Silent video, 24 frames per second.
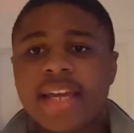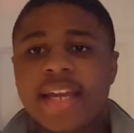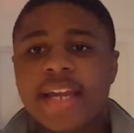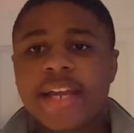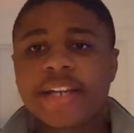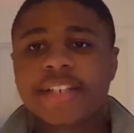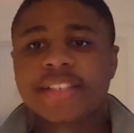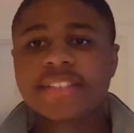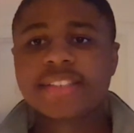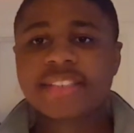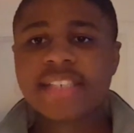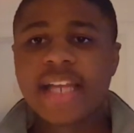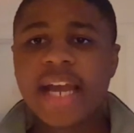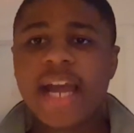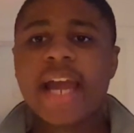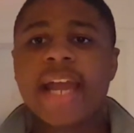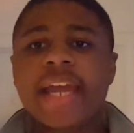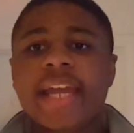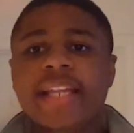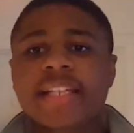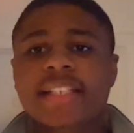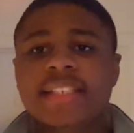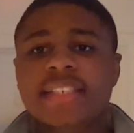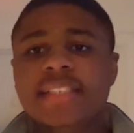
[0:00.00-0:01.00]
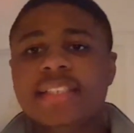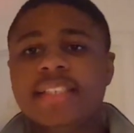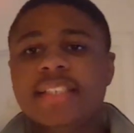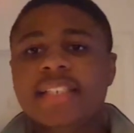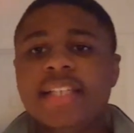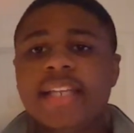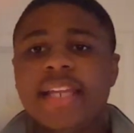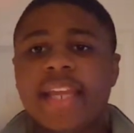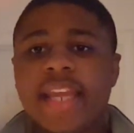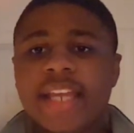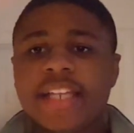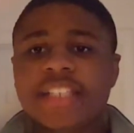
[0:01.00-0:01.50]
Their
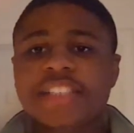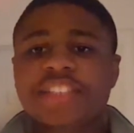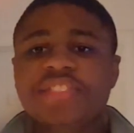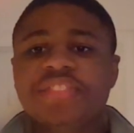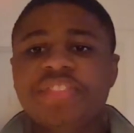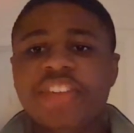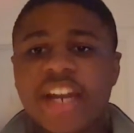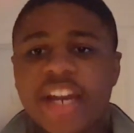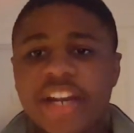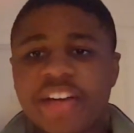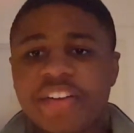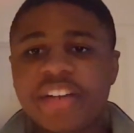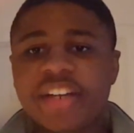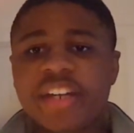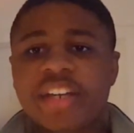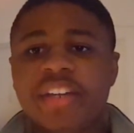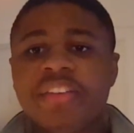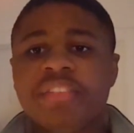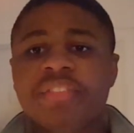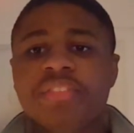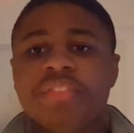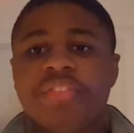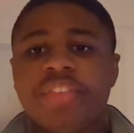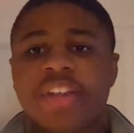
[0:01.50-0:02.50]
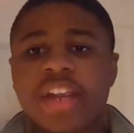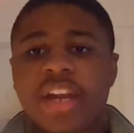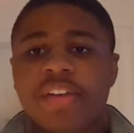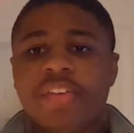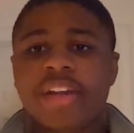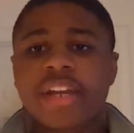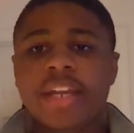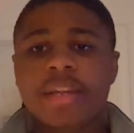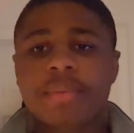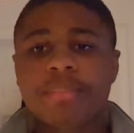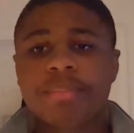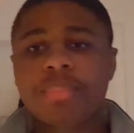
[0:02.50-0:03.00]
diet is very,
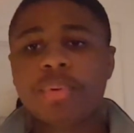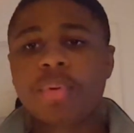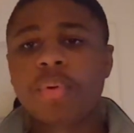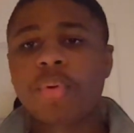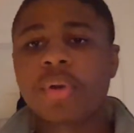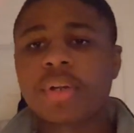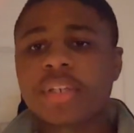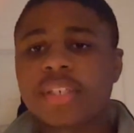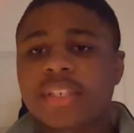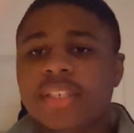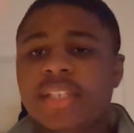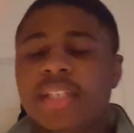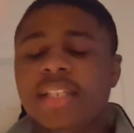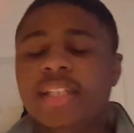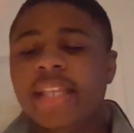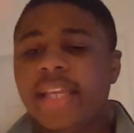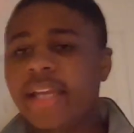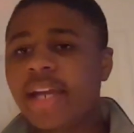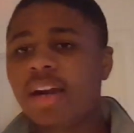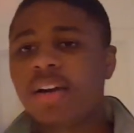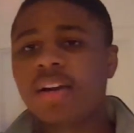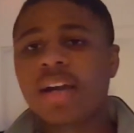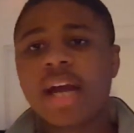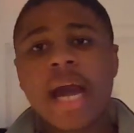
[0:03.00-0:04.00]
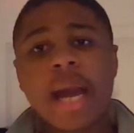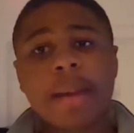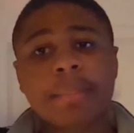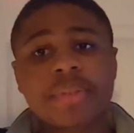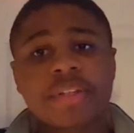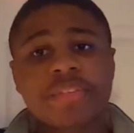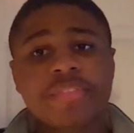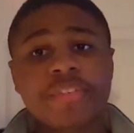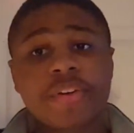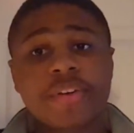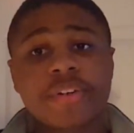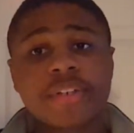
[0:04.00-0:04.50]
very important. They are
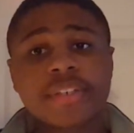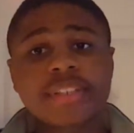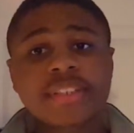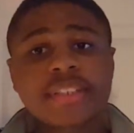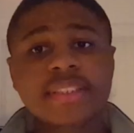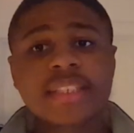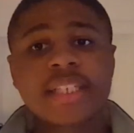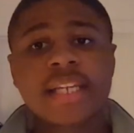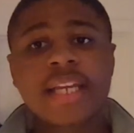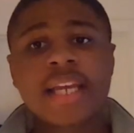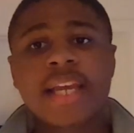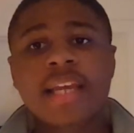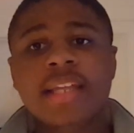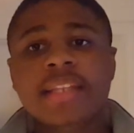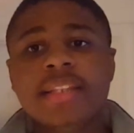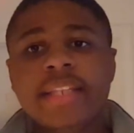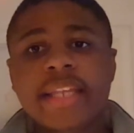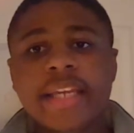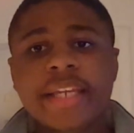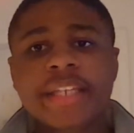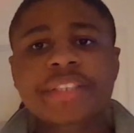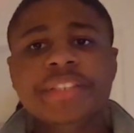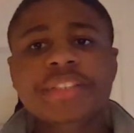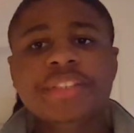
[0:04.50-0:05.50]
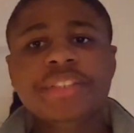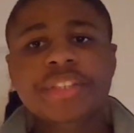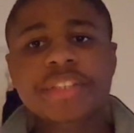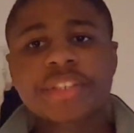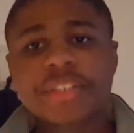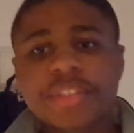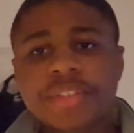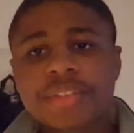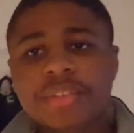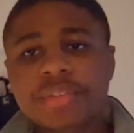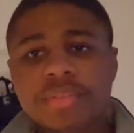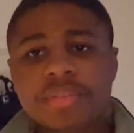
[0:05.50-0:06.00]
omnivores. They
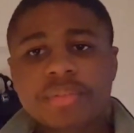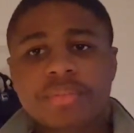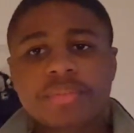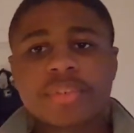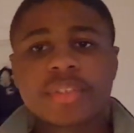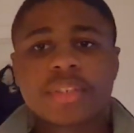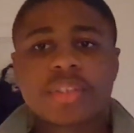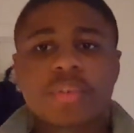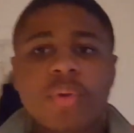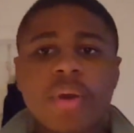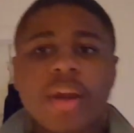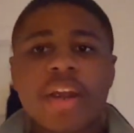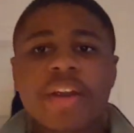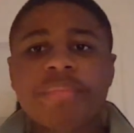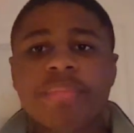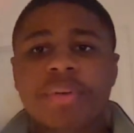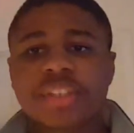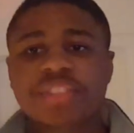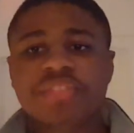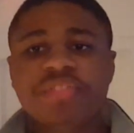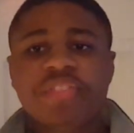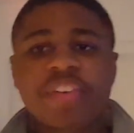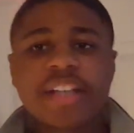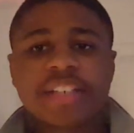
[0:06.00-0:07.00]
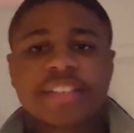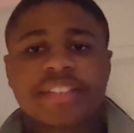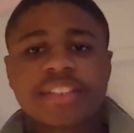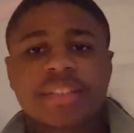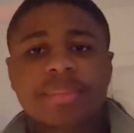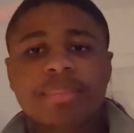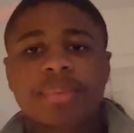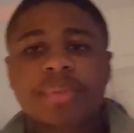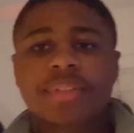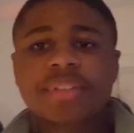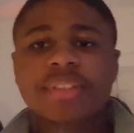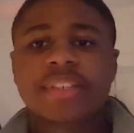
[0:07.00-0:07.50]
do require both
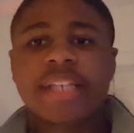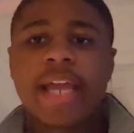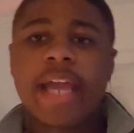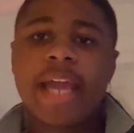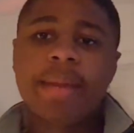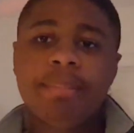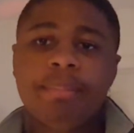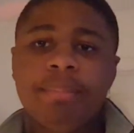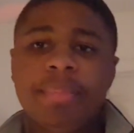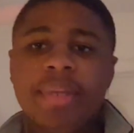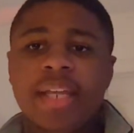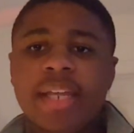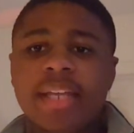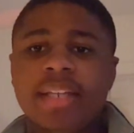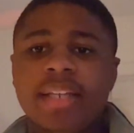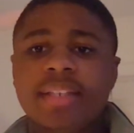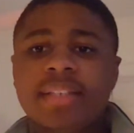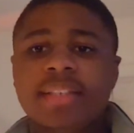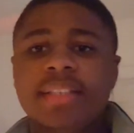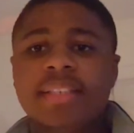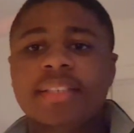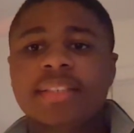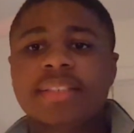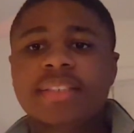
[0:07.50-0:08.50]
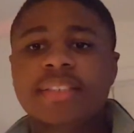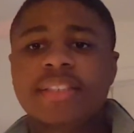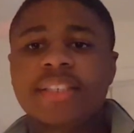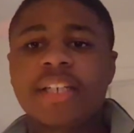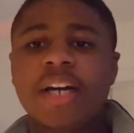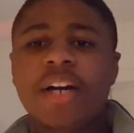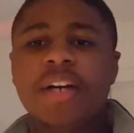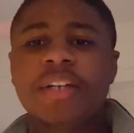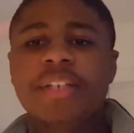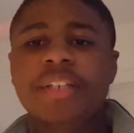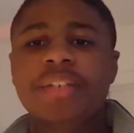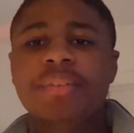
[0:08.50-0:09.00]
vegetables and meat,
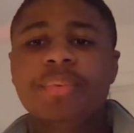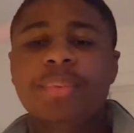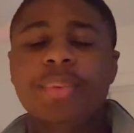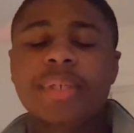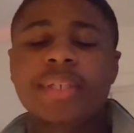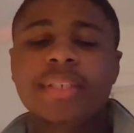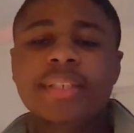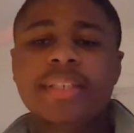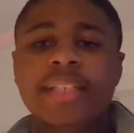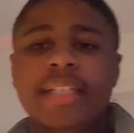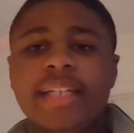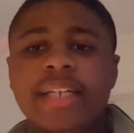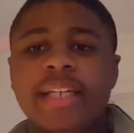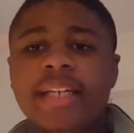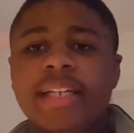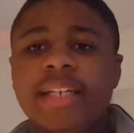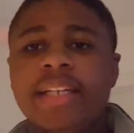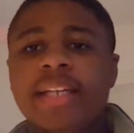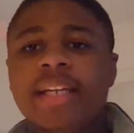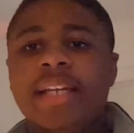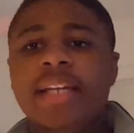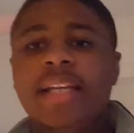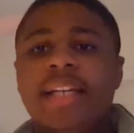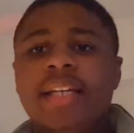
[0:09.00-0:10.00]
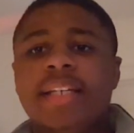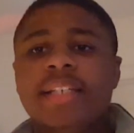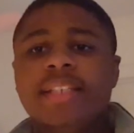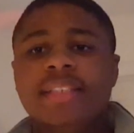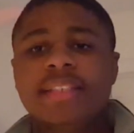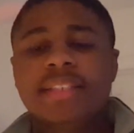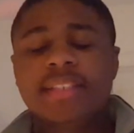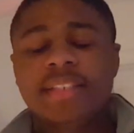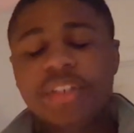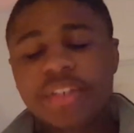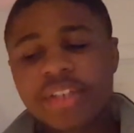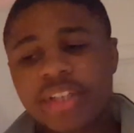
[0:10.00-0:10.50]
so you
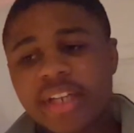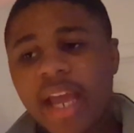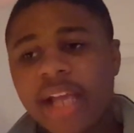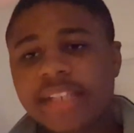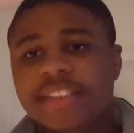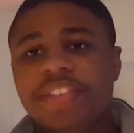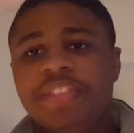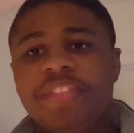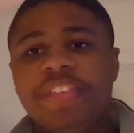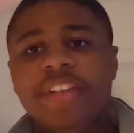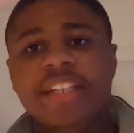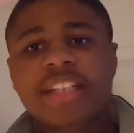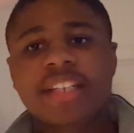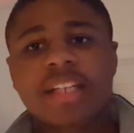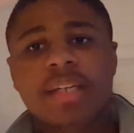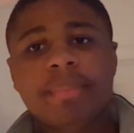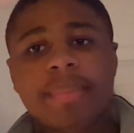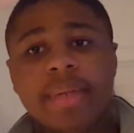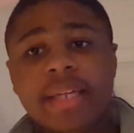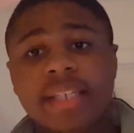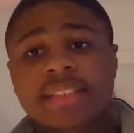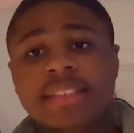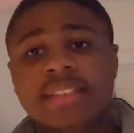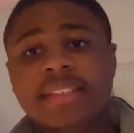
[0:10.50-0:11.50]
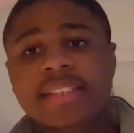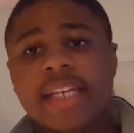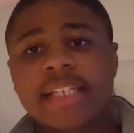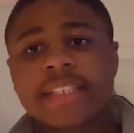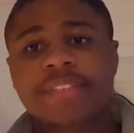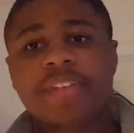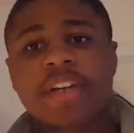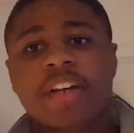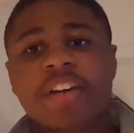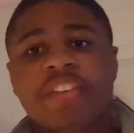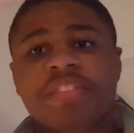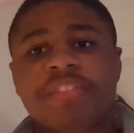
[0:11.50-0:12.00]
can actually feed them
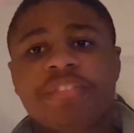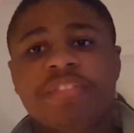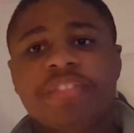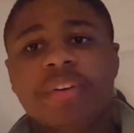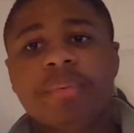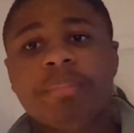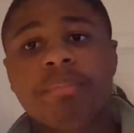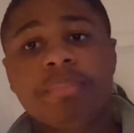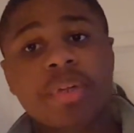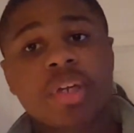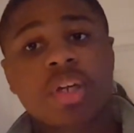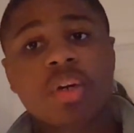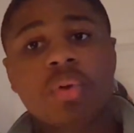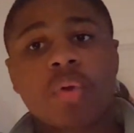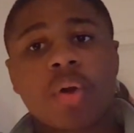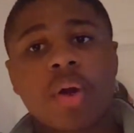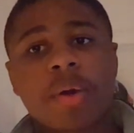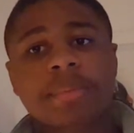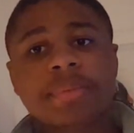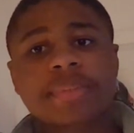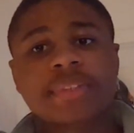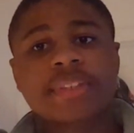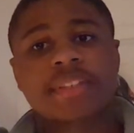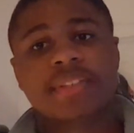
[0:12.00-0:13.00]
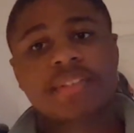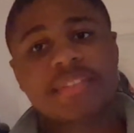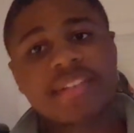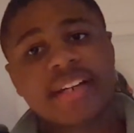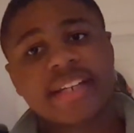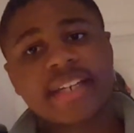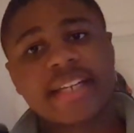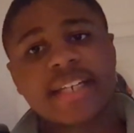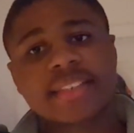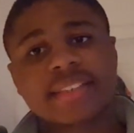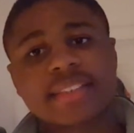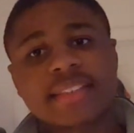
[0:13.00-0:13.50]
insects around from mealworms
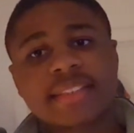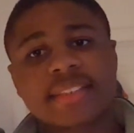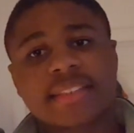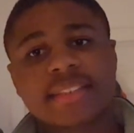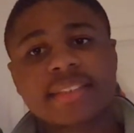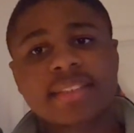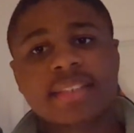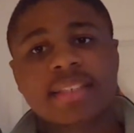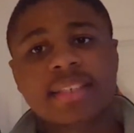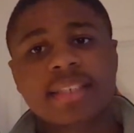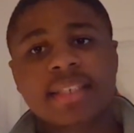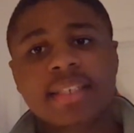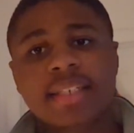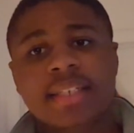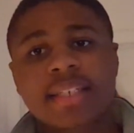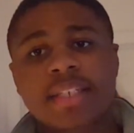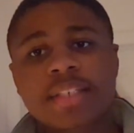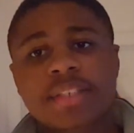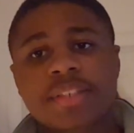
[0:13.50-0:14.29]
to crickets